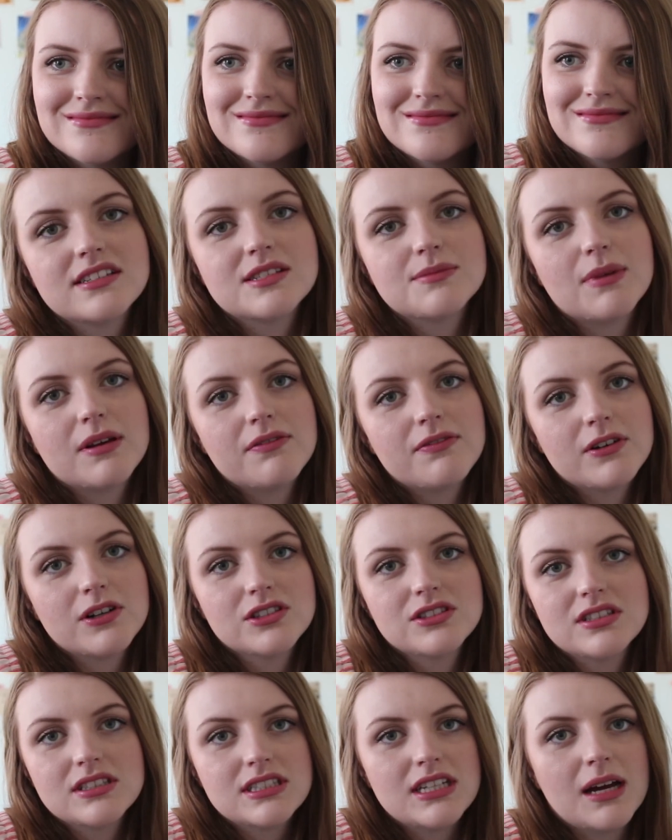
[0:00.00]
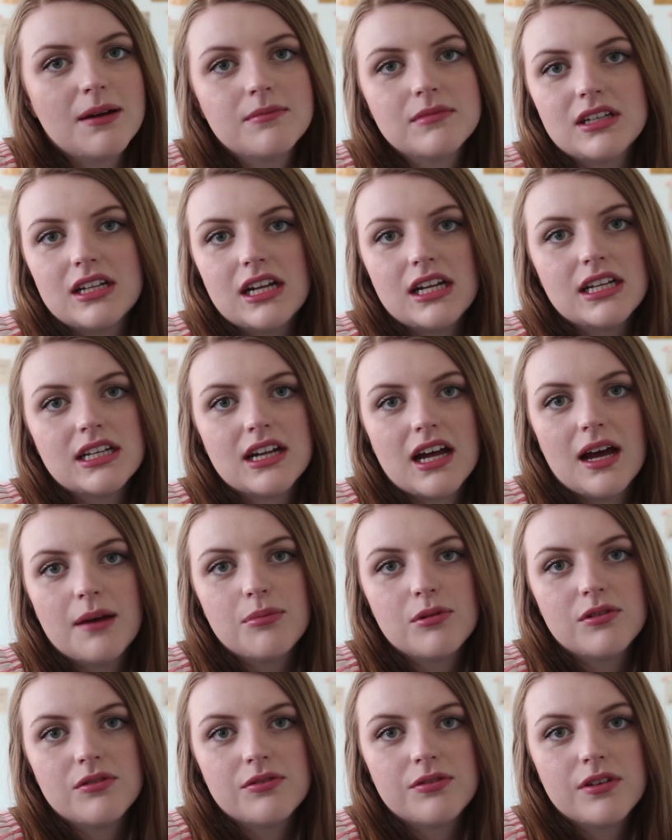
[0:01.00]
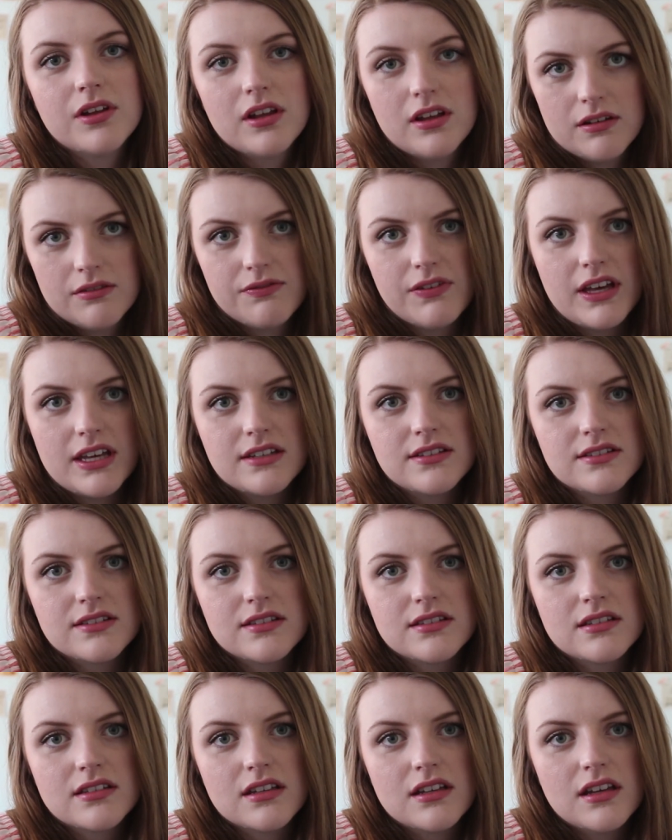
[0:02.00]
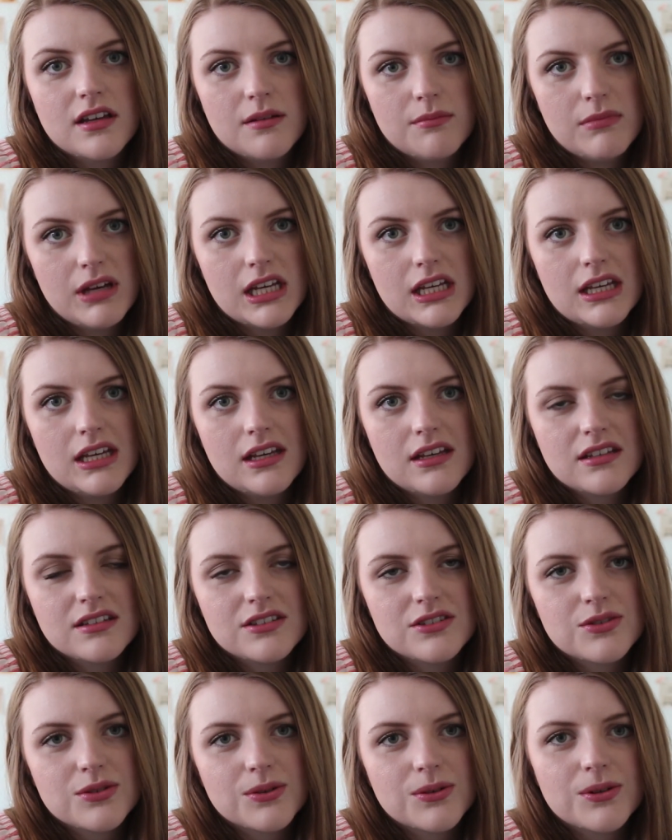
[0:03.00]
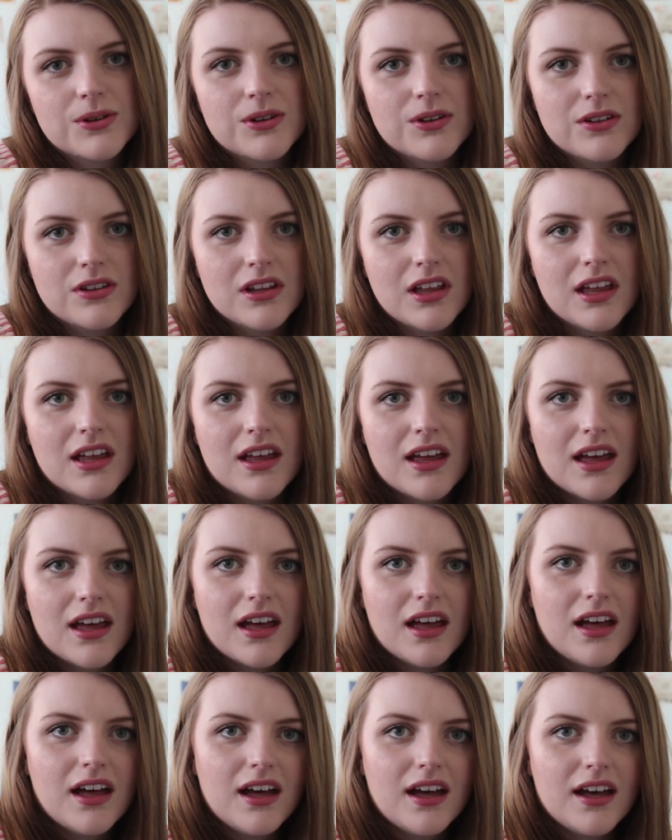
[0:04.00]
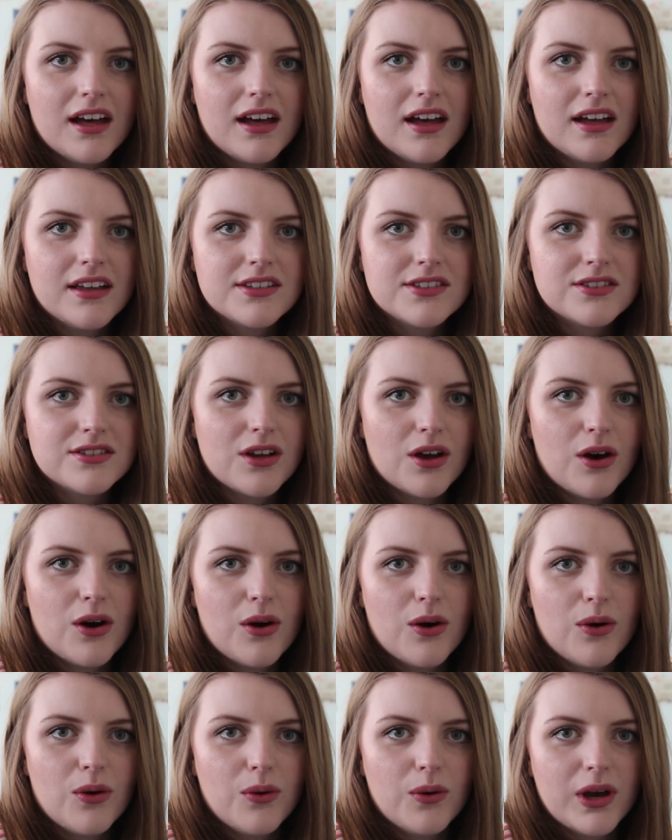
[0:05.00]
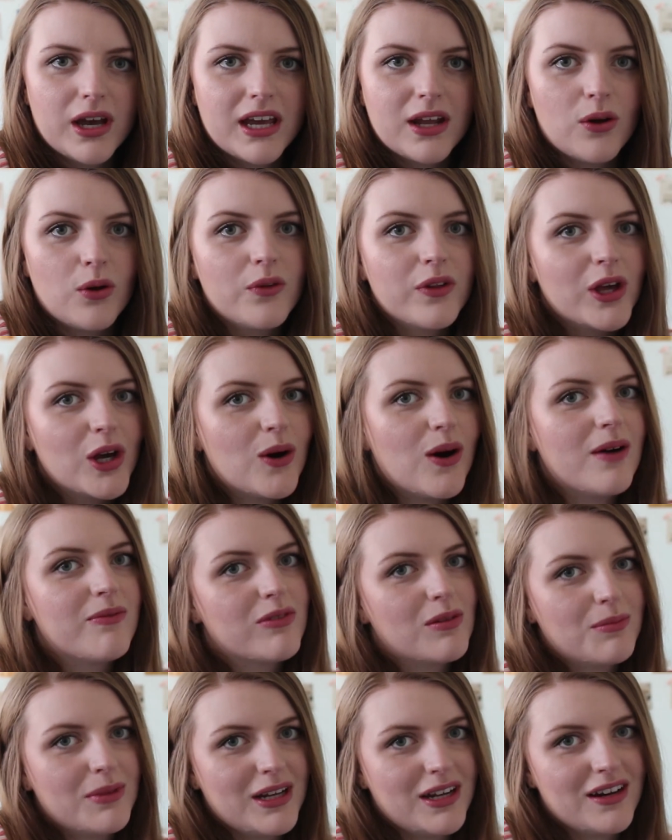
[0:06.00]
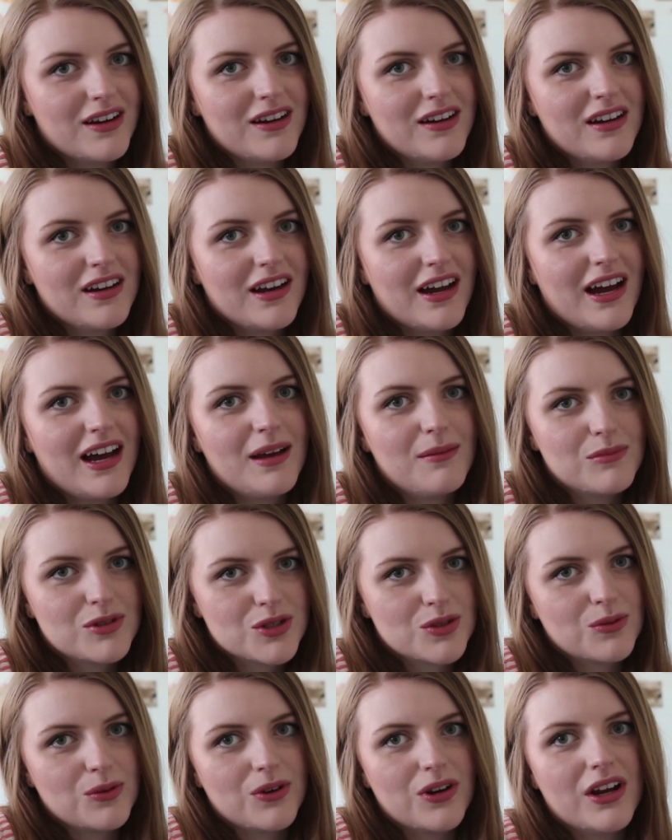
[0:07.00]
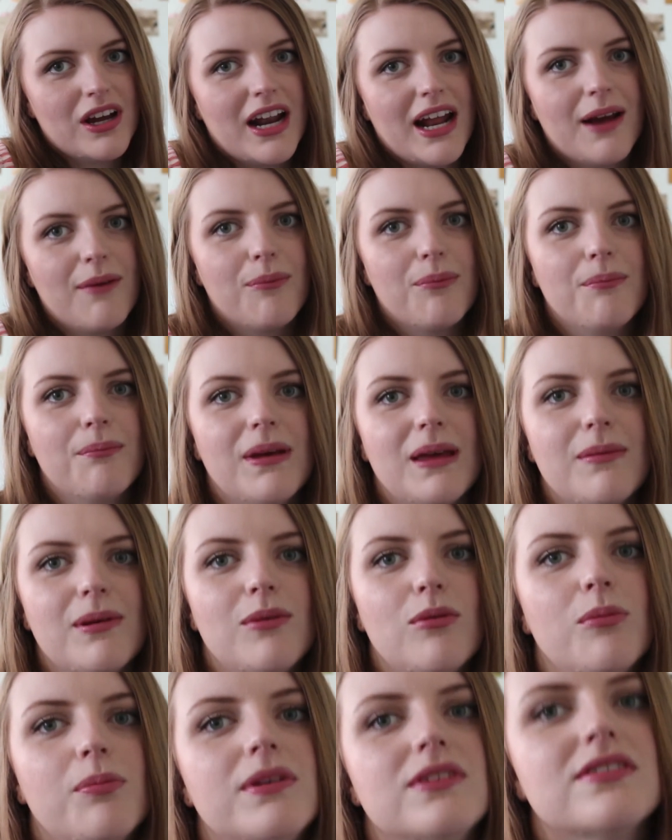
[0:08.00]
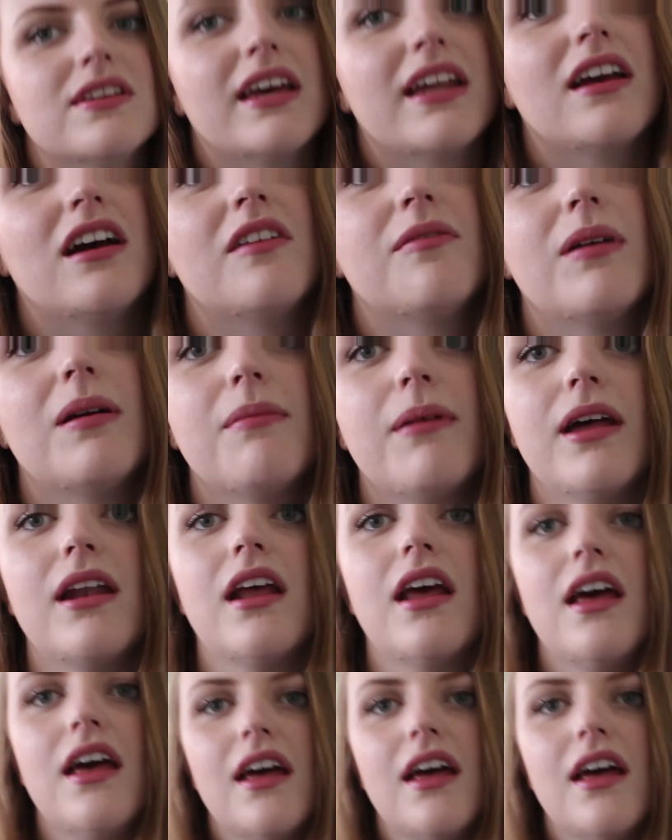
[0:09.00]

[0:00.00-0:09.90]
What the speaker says: this is my first attempt at any type of face making tutorial, so it can only go up from here, I'm sure, and I maybe won't be sliding off my bed